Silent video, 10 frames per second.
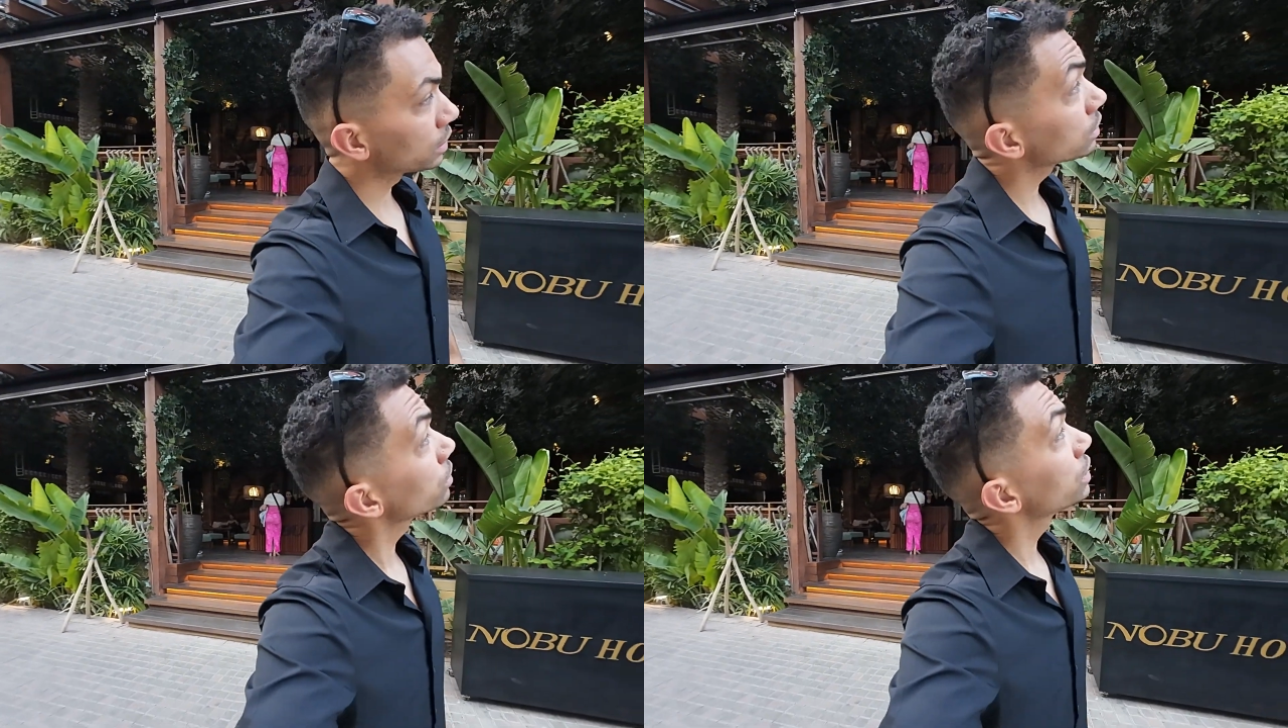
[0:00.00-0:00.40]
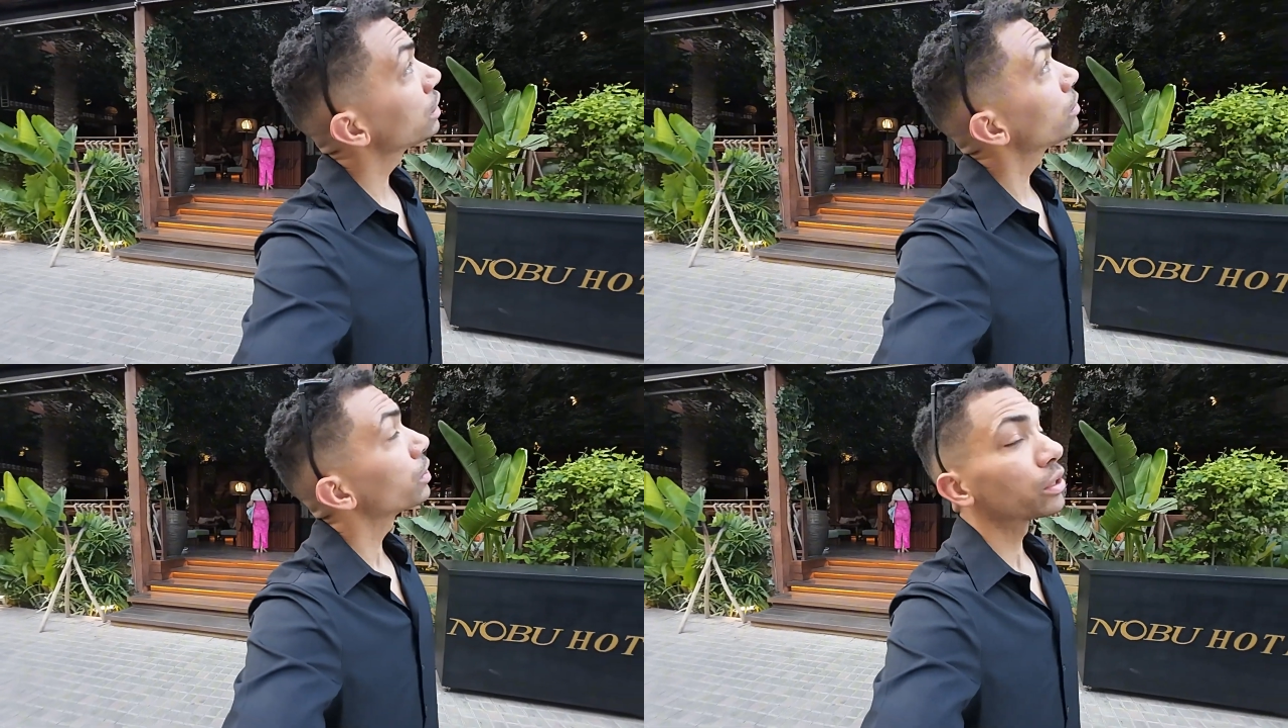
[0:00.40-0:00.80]
Let's go see
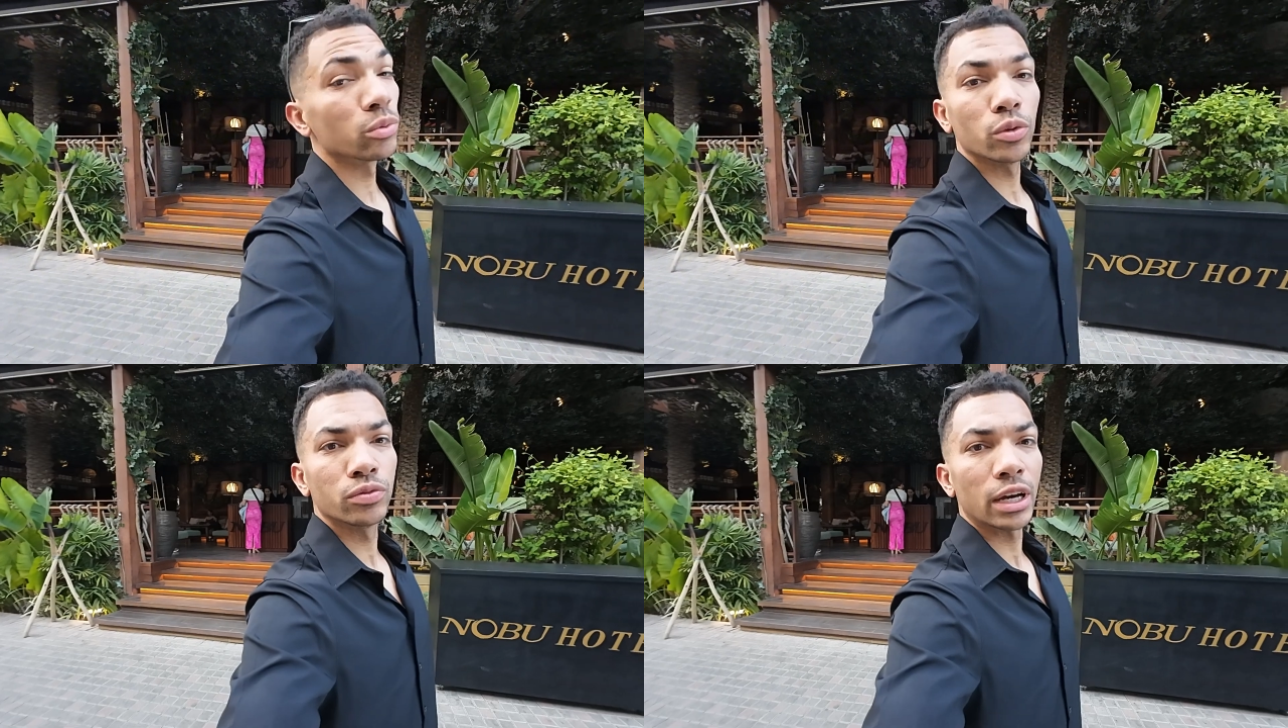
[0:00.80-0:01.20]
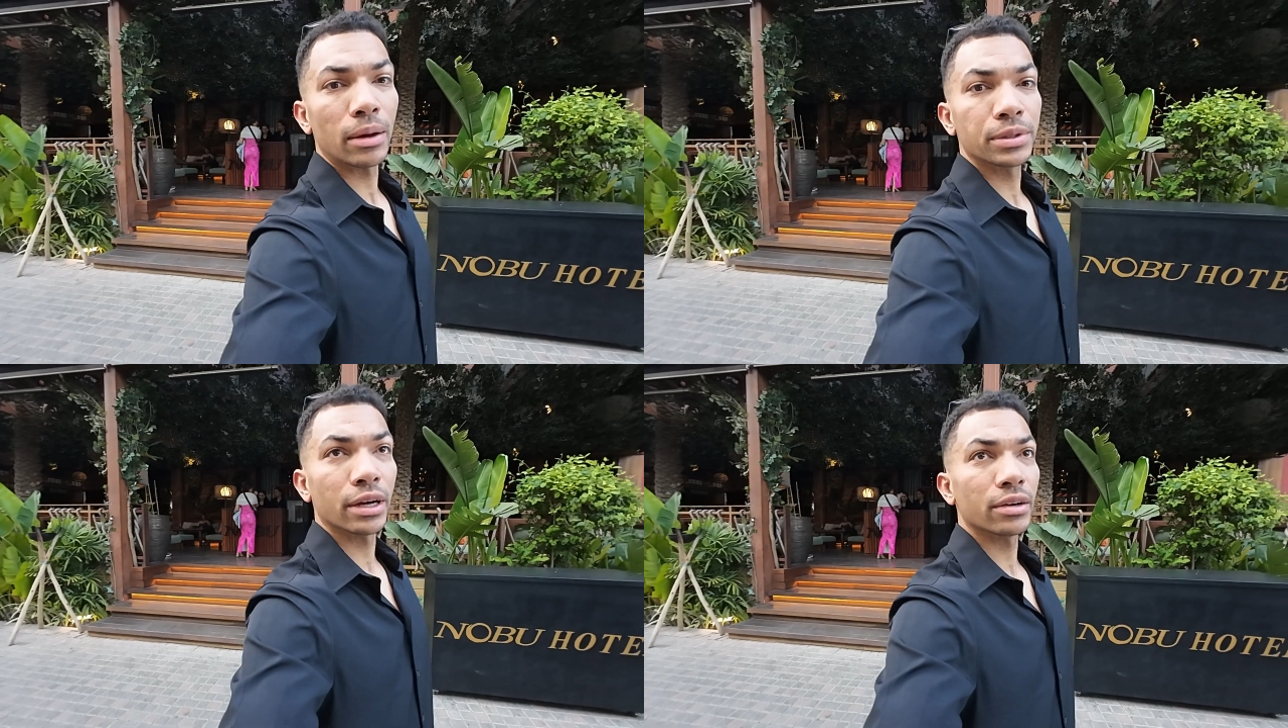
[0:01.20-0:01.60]
what the
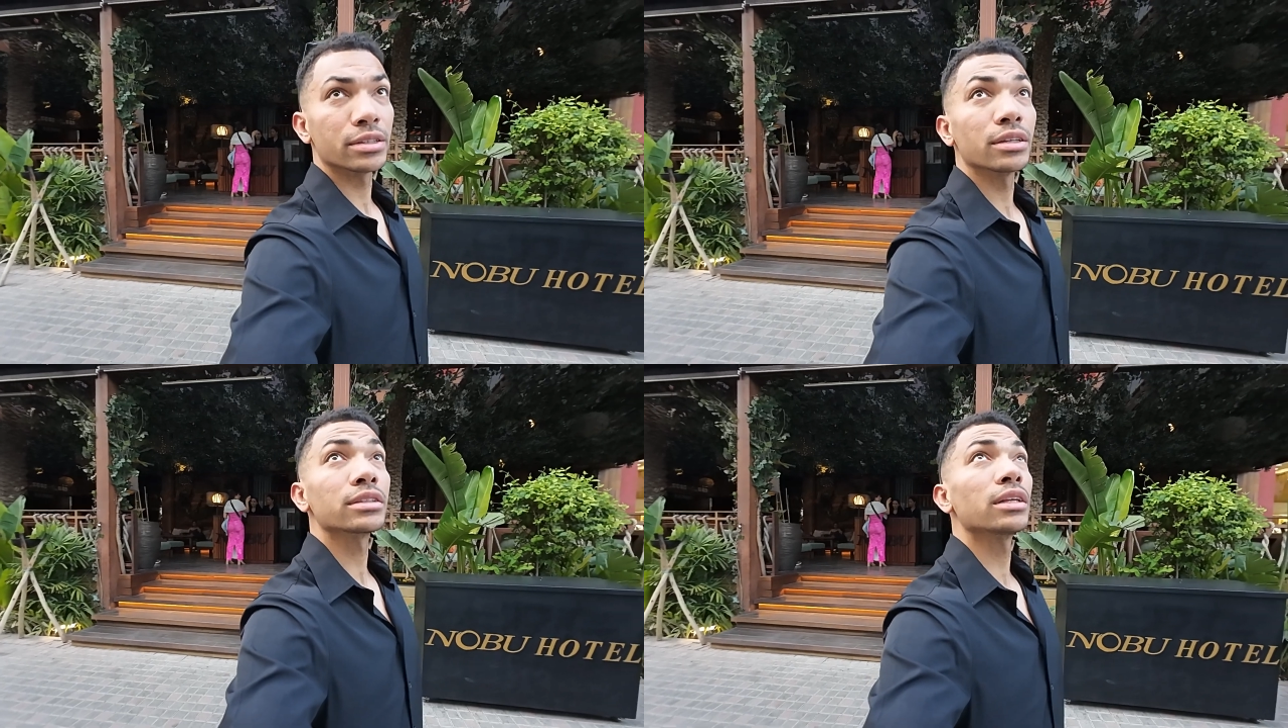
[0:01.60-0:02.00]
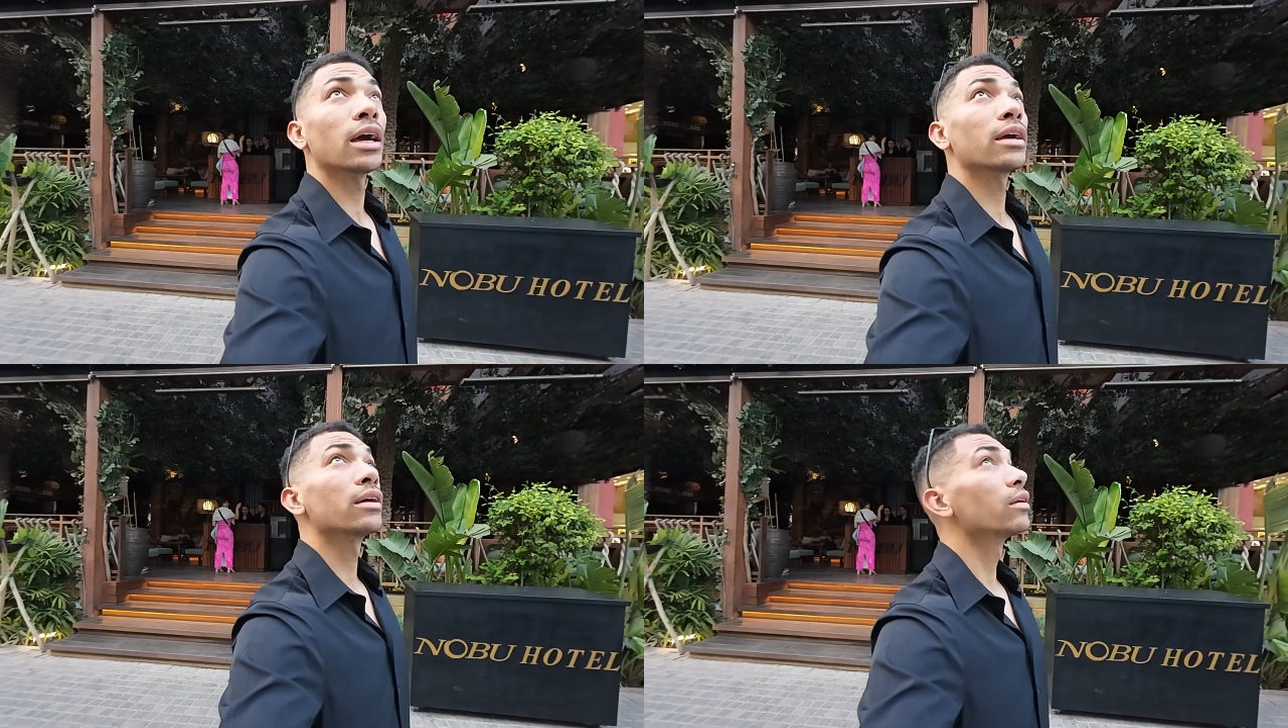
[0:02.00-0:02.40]
rooftop terrace looks like.